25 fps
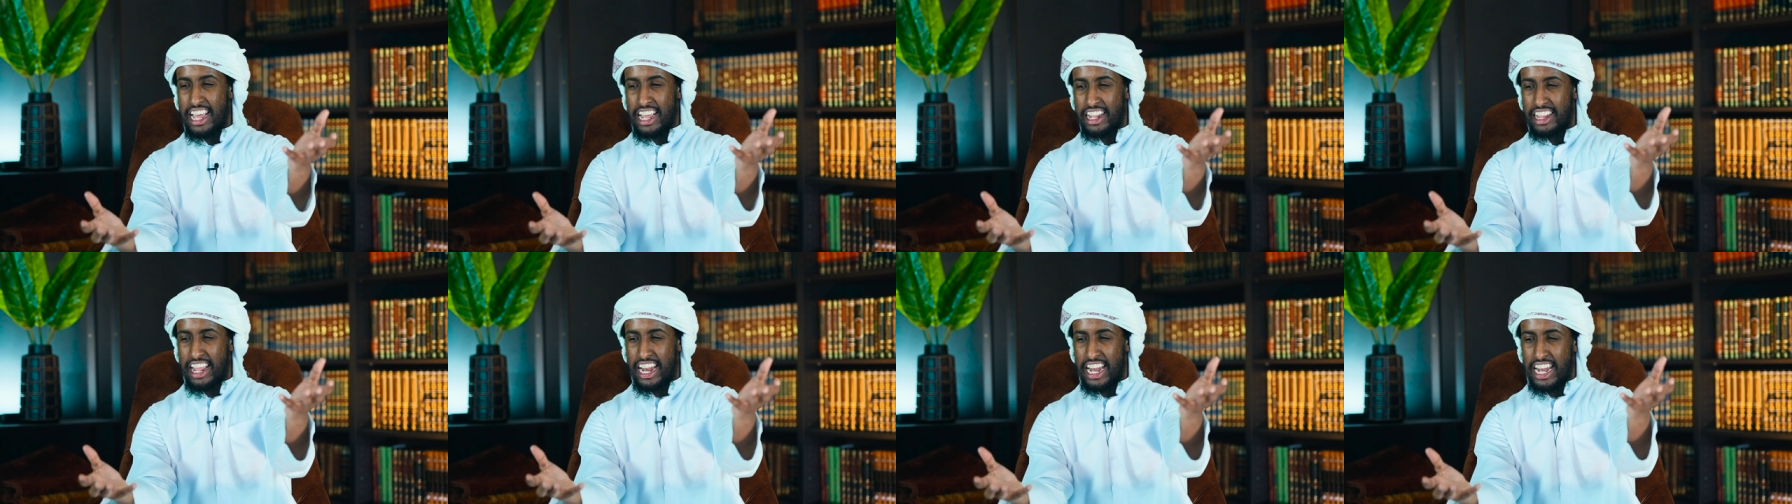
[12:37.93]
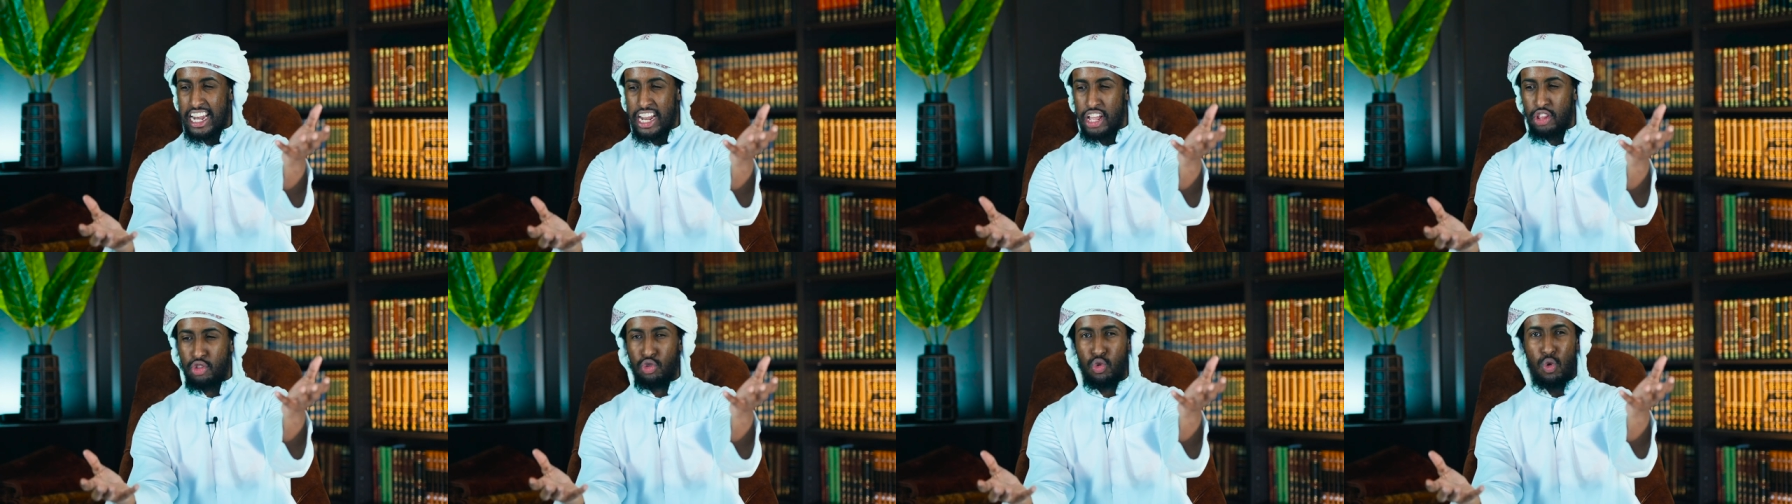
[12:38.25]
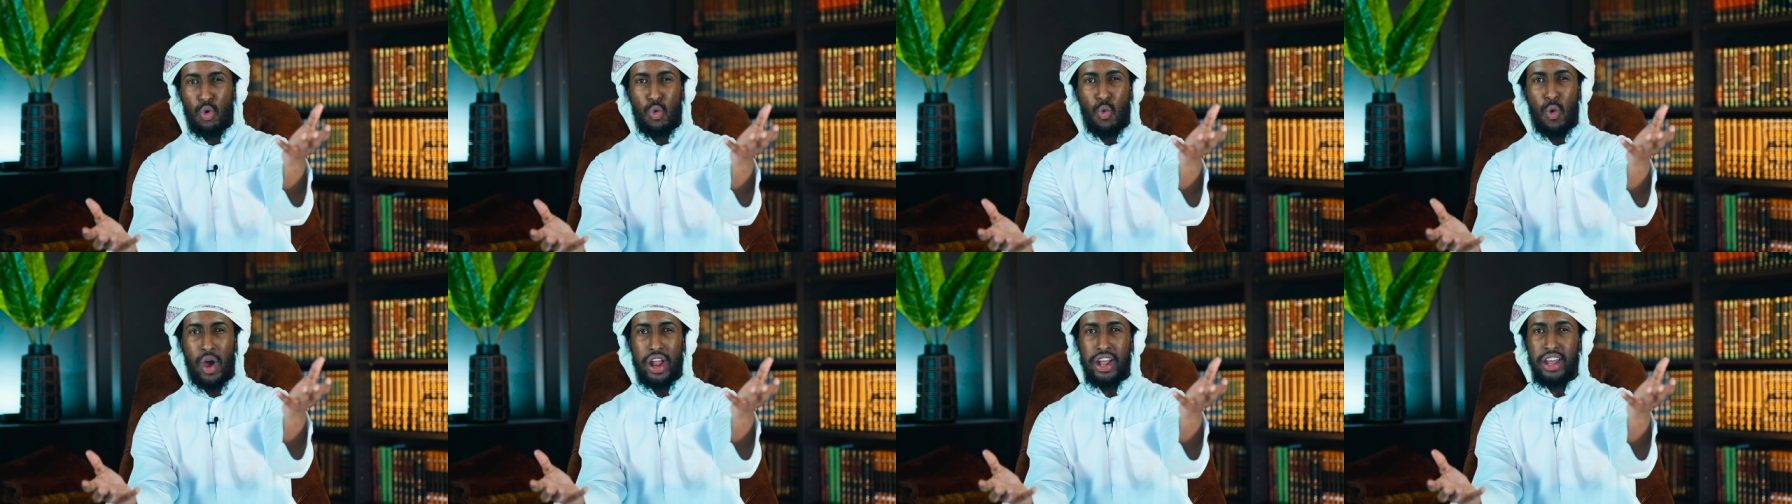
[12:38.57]
the
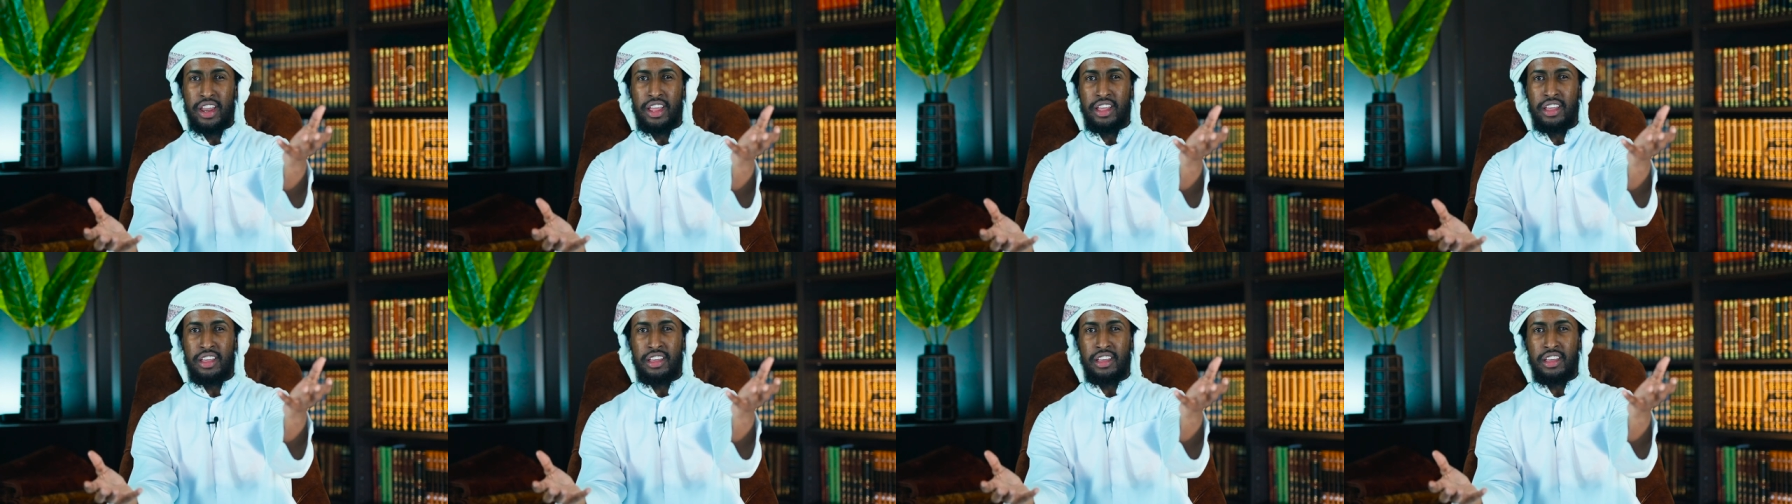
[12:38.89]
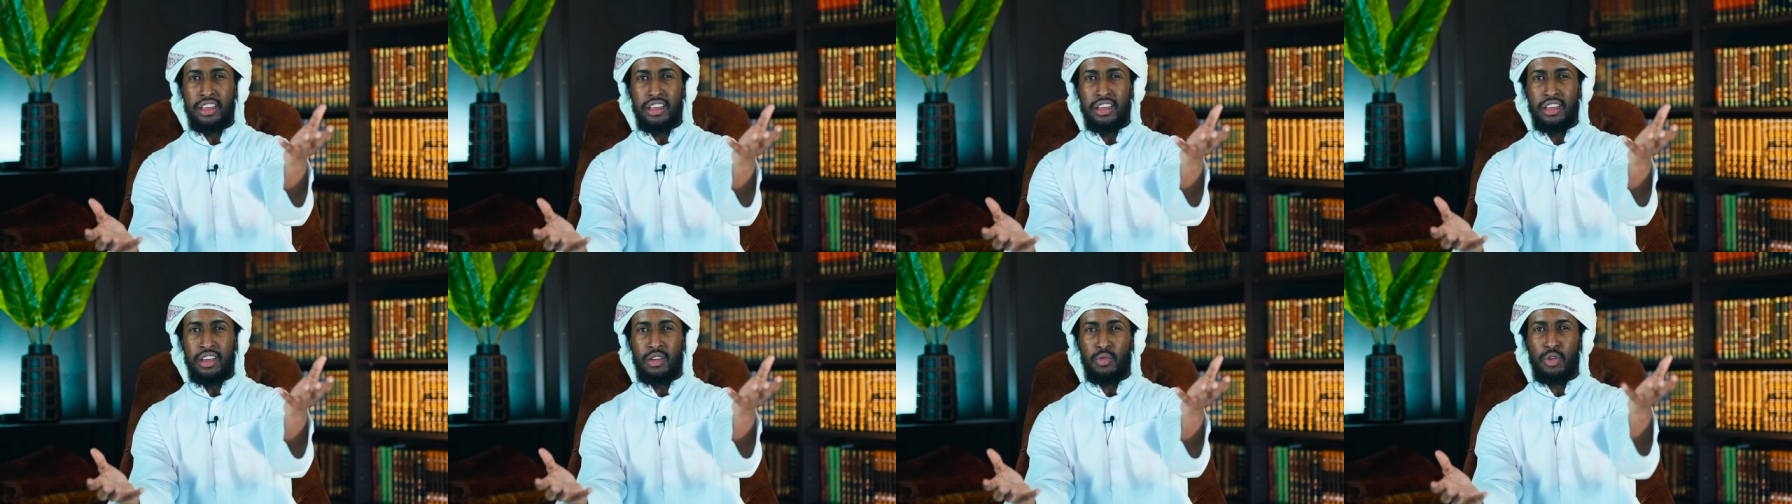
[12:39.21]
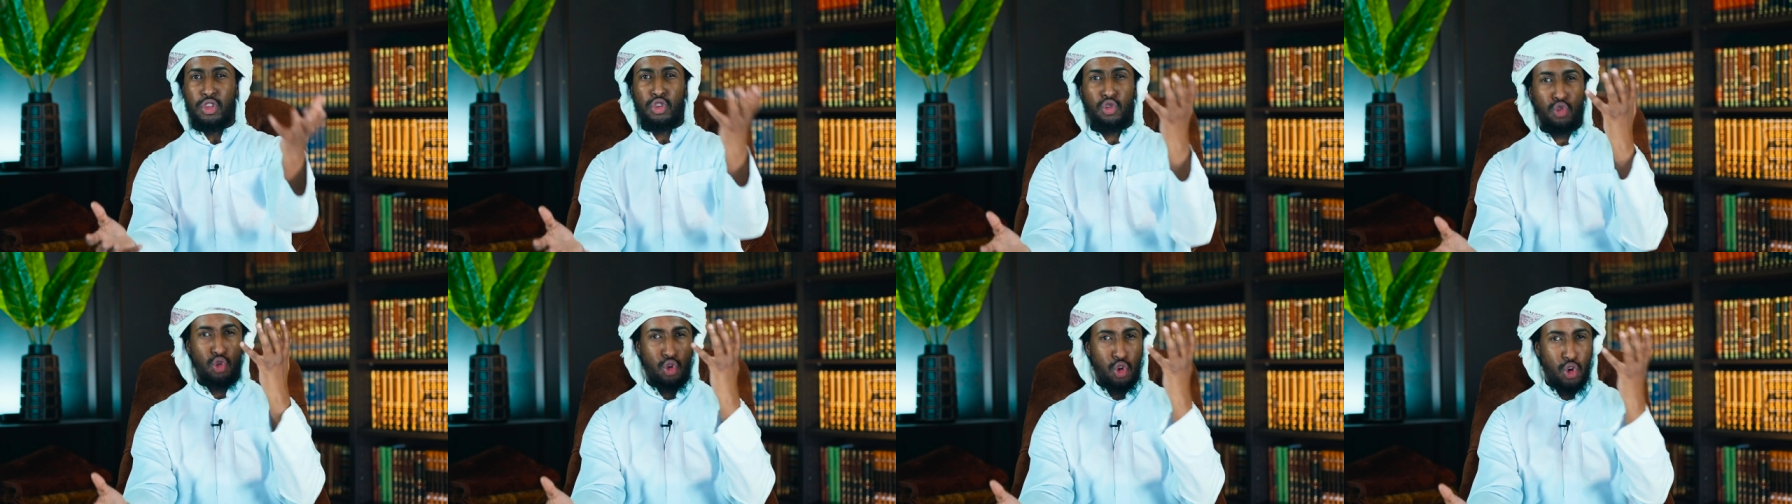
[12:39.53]
little one
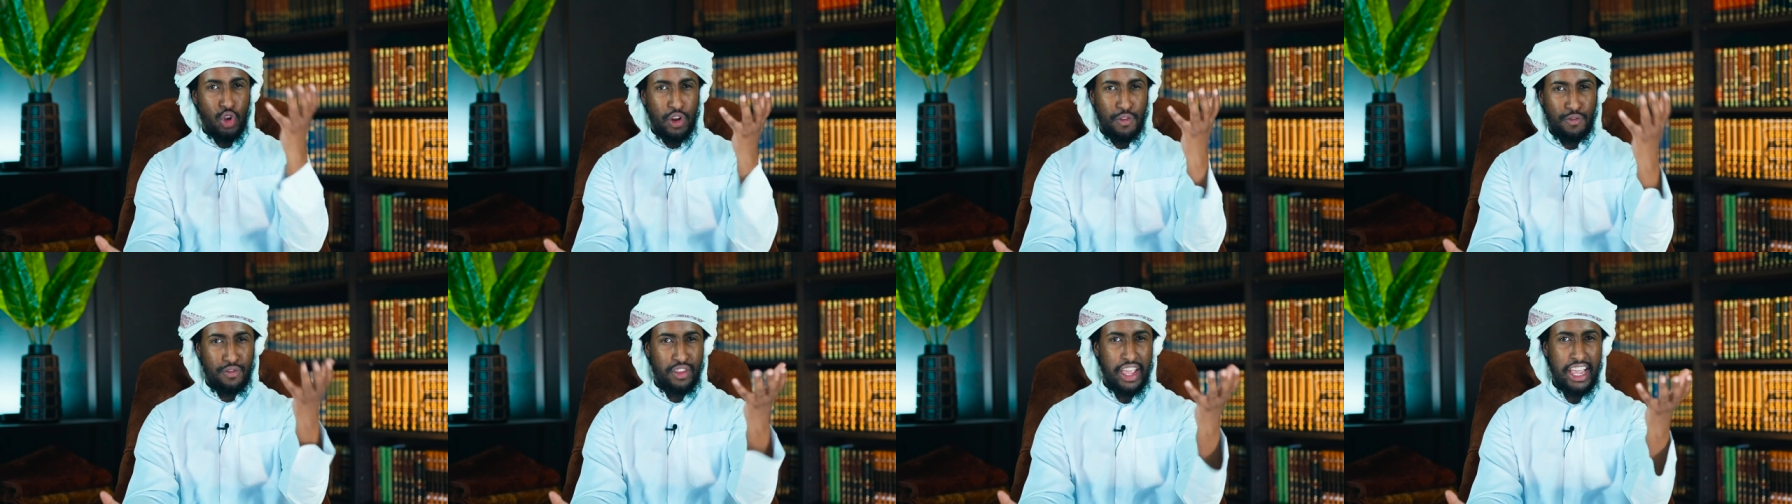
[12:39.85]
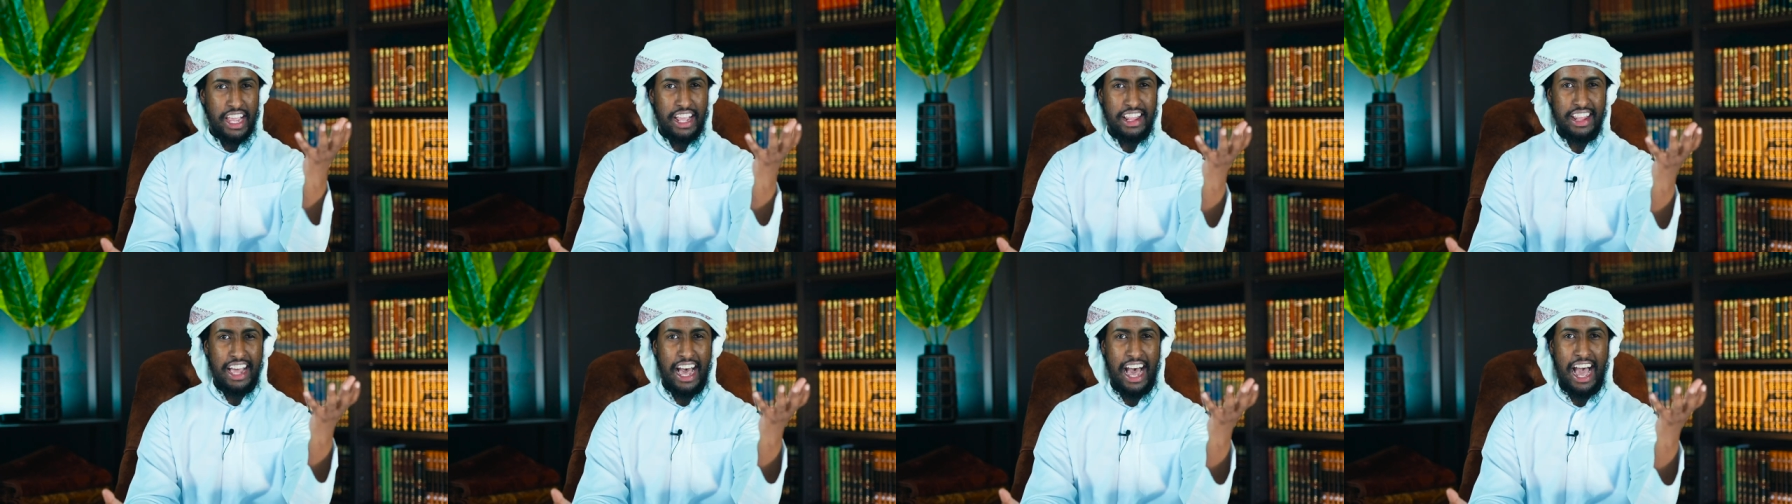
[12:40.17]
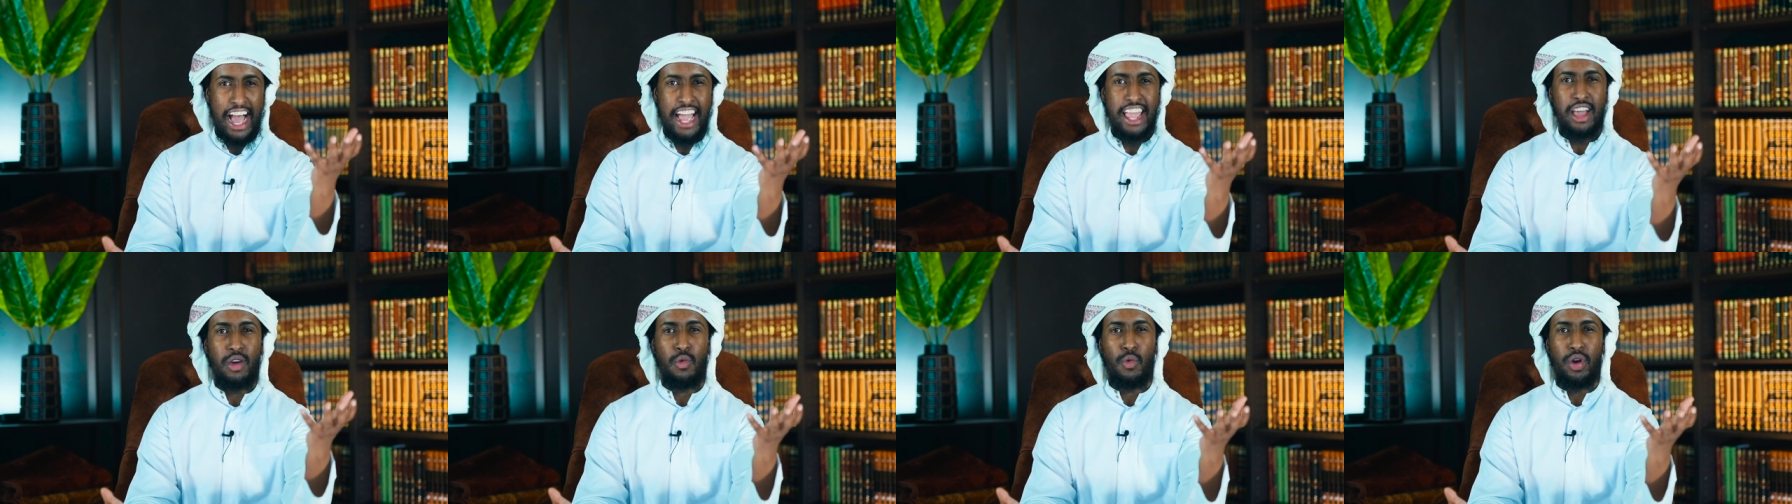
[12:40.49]
when you could have taken the
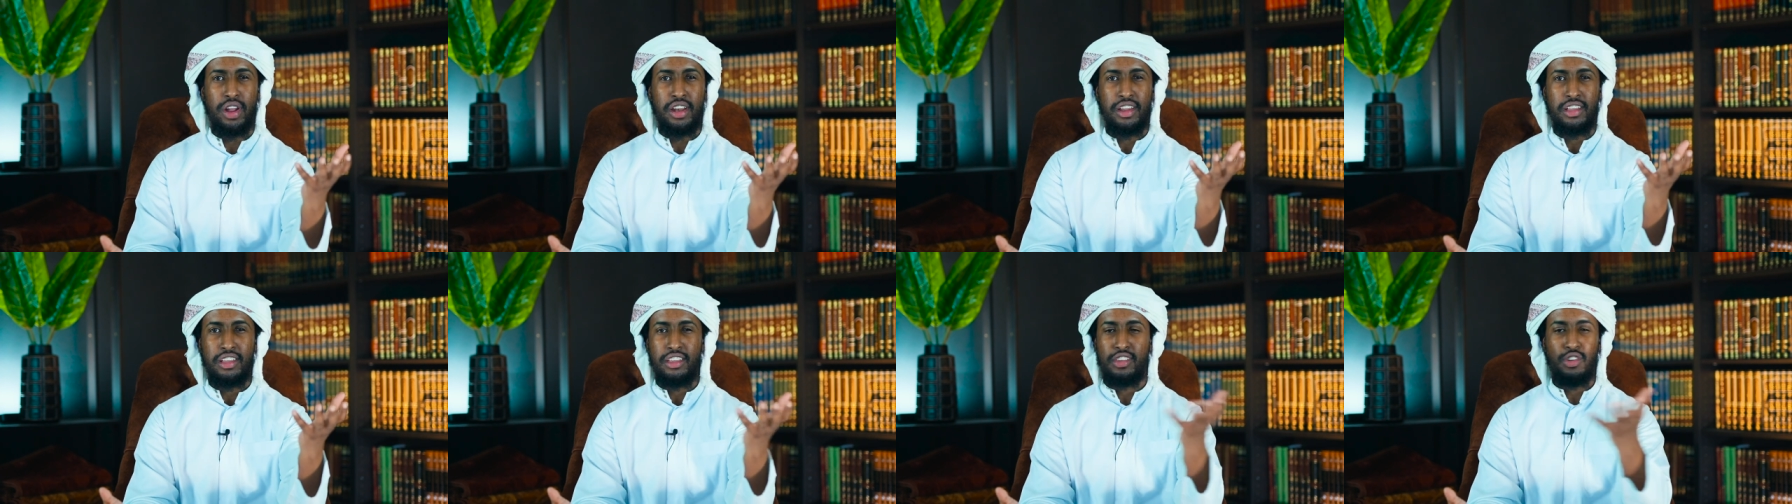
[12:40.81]
higher one.